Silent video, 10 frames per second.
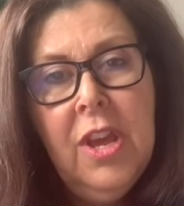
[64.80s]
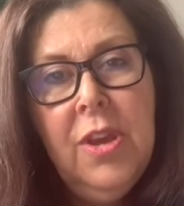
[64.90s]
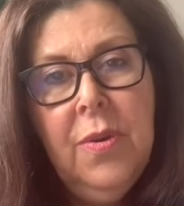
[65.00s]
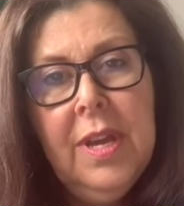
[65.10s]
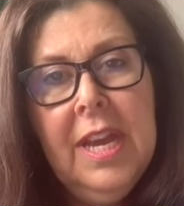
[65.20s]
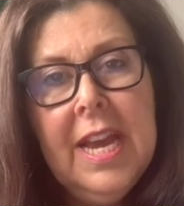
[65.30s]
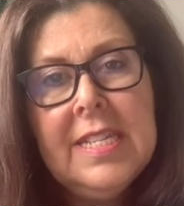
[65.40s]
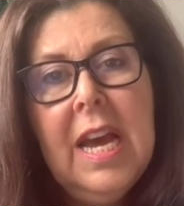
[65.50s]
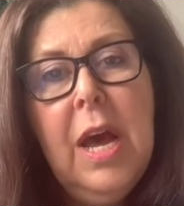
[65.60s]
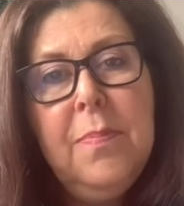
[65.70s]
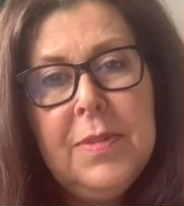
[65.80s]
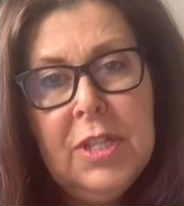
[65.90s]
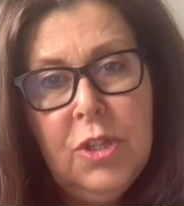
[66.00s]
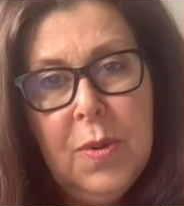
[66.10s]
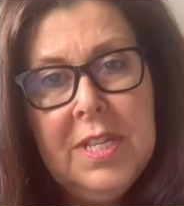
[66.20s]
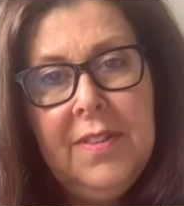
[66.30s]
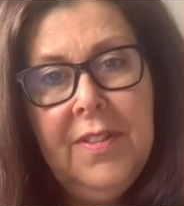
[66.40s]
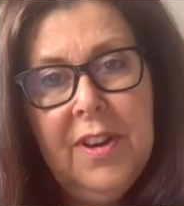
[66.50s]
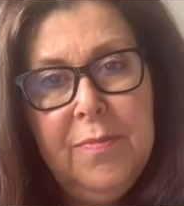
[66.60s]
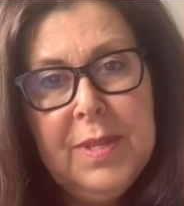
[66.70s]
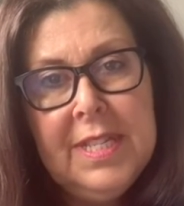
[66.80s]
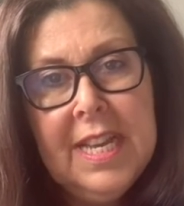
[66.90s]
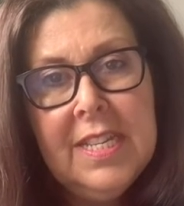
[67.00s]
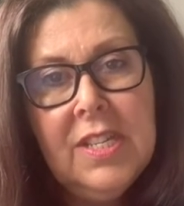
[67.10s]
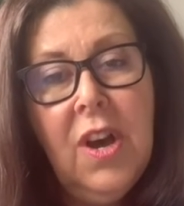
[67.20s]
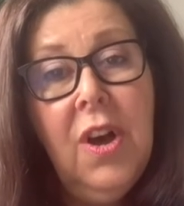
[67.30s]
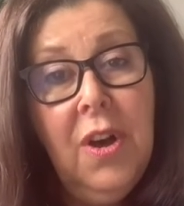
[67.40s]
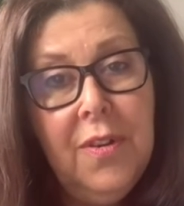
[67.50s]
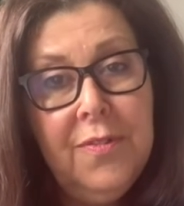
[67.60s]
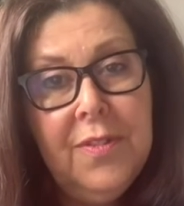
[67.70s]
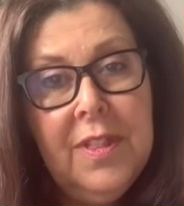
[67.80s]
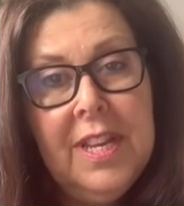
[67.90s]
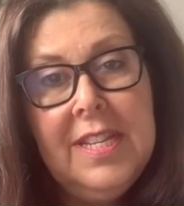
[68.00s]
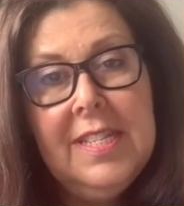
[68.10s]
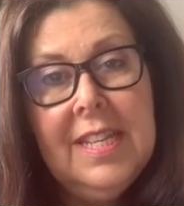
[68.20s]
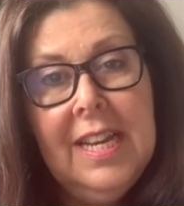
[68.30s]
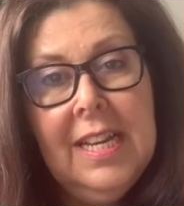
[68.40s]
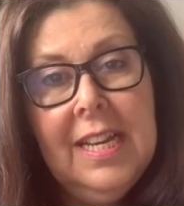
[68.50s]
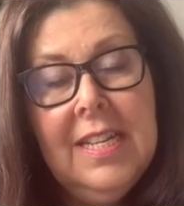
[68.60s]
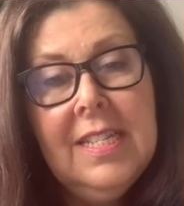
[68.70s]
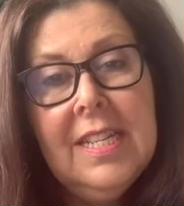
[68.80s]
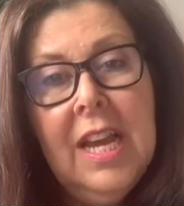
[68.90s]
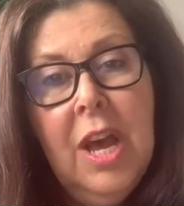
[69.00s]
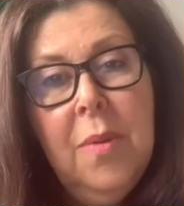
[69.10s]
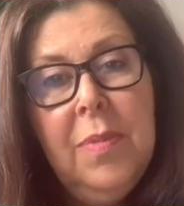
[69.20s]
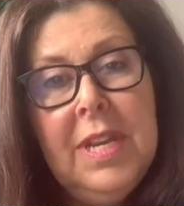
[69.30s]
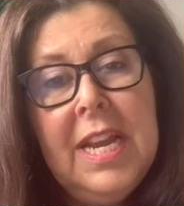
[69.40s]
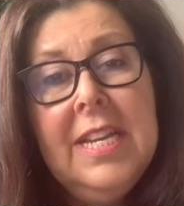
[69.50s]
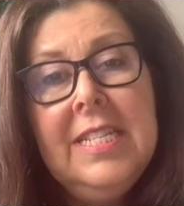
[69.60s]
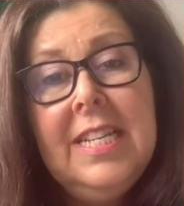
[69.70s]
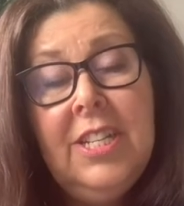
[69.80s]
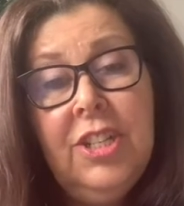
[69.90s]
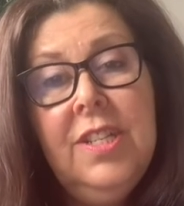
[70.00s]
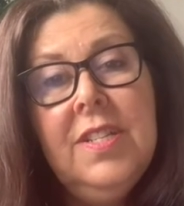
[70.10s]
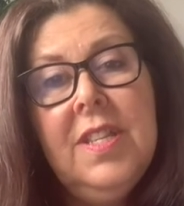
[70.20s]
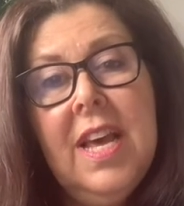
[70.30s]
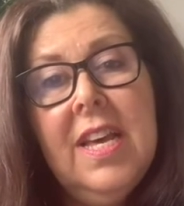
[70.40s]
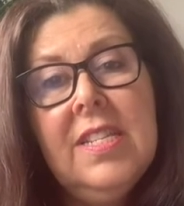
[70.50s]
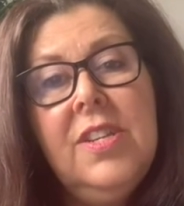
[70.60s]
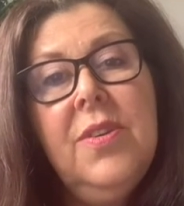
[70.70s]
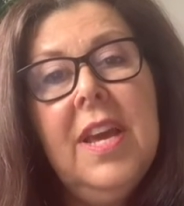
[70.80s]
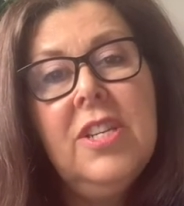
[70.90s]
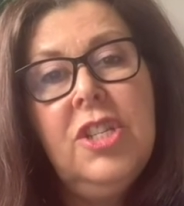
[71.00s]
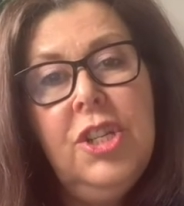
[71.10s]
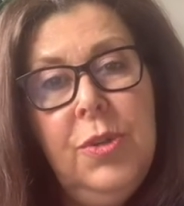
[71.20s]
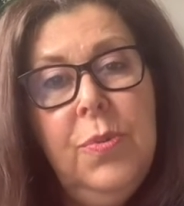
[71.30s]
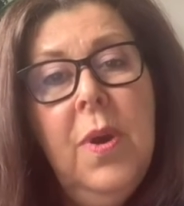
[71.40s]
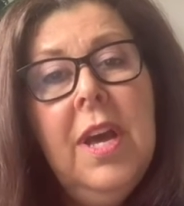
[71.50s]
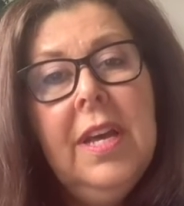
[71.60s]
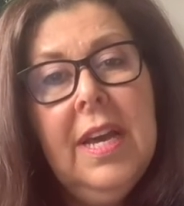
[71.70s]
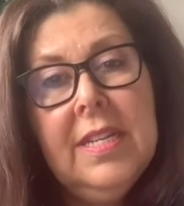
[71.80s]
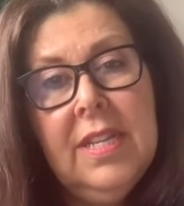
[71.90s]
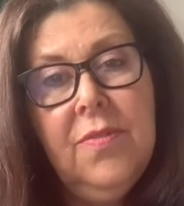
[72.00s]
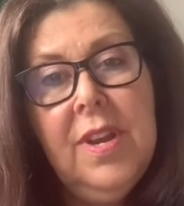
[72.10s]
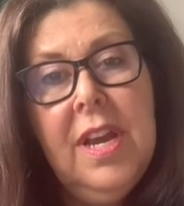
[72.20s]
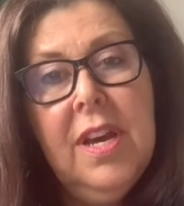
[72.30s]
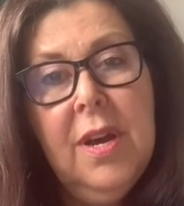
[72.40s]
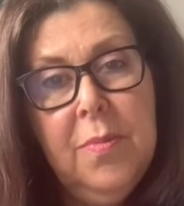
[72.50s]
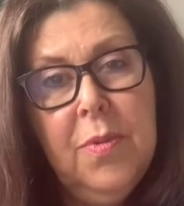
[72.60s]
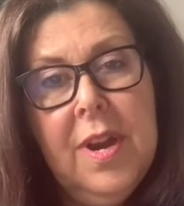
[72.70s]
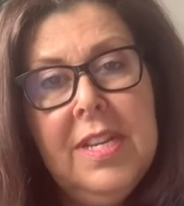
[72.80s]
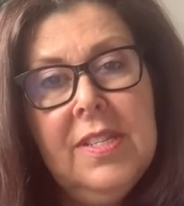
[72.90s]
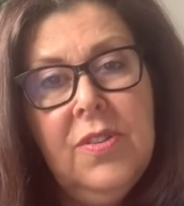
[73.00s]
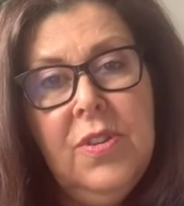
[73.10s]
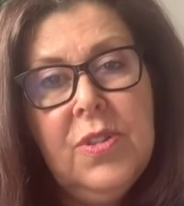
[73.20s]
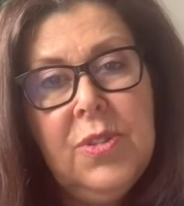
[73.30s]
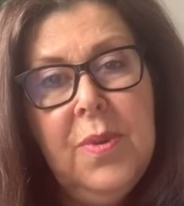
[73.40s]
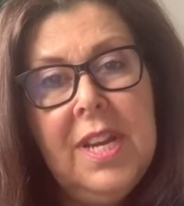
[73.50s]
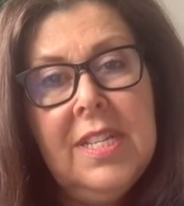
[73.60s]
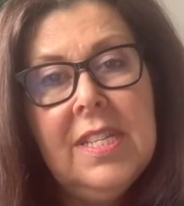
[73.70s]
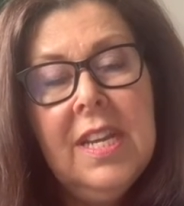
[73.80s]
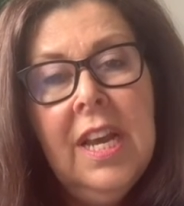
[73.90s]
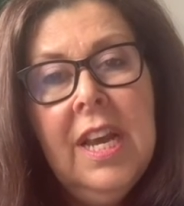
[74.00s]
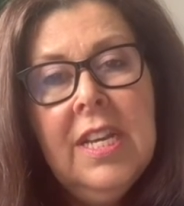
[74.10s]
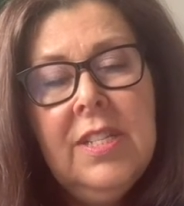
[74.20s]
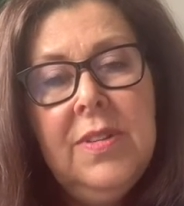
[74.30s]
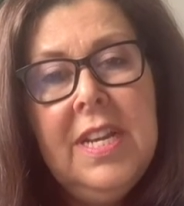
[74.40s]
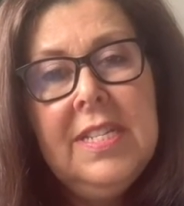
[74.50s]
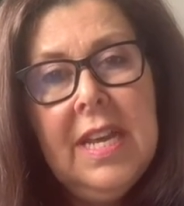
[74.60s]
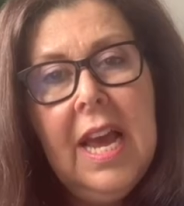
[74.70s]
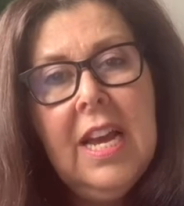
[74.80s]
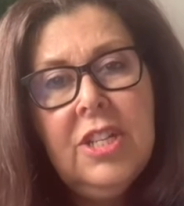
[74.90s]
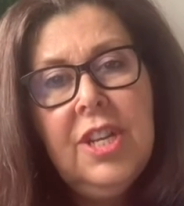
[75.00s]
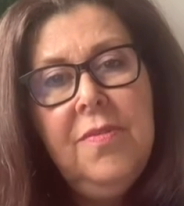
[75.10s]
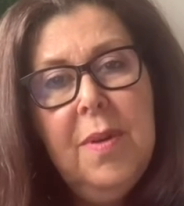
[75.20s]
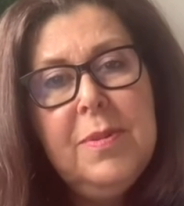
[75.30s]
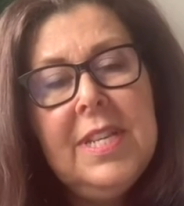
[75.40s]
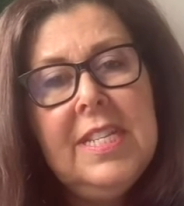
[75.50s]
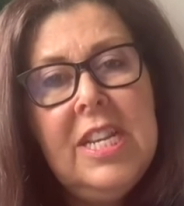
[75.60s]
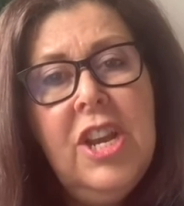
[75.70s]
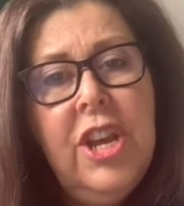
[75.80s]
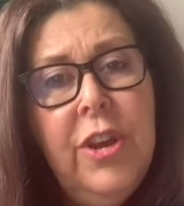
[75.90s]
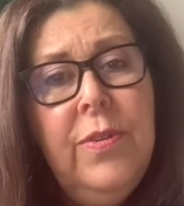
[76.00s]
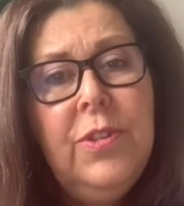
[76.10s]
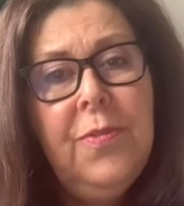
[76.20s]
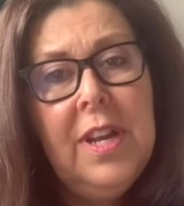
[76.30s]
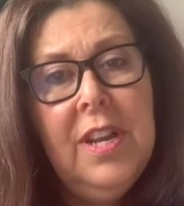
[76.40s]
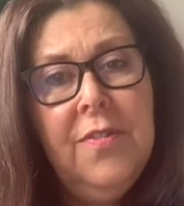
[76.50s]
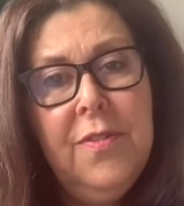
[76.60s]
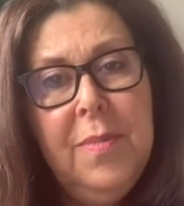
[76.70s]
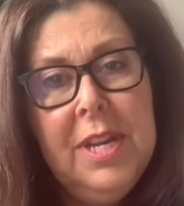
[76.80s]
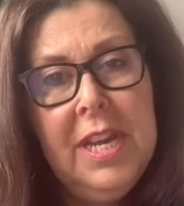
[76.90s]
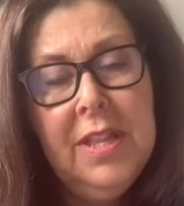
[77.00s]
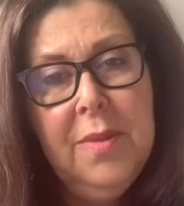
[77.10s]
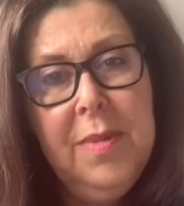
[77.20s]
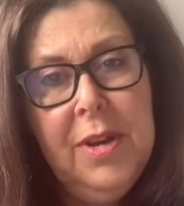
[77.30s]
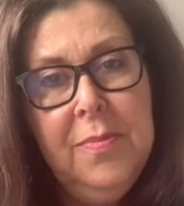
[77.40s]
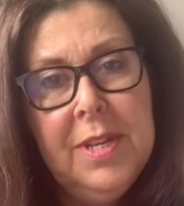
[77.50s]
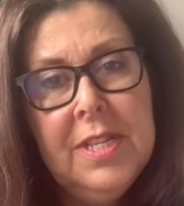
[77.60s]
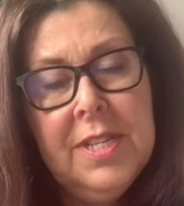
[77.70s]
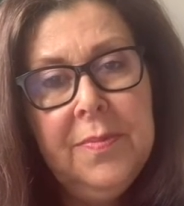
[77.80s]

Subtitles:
You can get up to 25% off these sailings, but in addition to that, you get two category upgrades on your suite. So it is actually representing huge value for money at the moment.